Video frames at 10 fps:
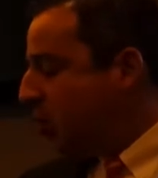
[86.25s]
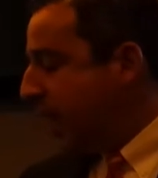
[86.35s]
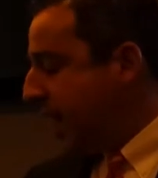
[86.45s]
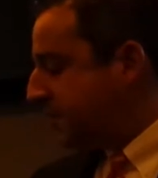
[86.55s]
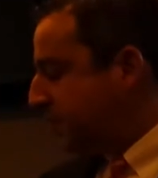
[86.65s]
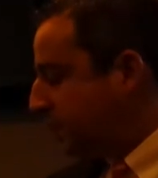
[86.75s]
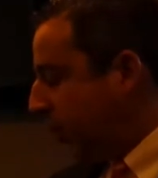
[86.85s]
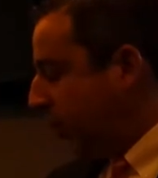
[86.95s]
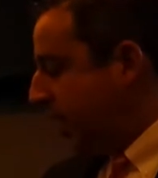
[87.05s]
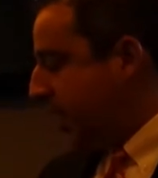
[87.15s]
We have some
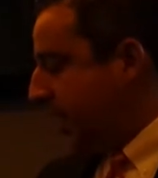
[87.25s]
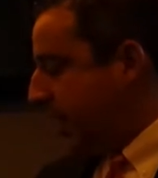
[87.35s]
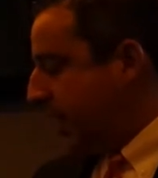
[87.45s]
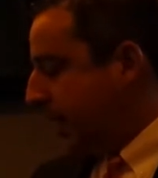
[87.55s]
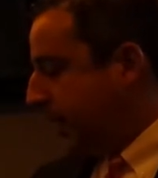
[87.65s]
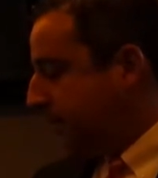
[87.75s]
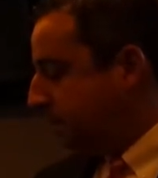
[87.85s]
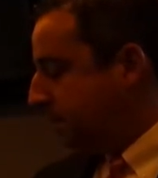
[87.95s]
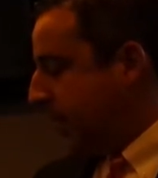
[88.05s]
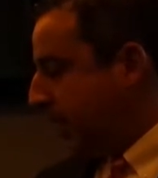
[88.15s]
pretty um,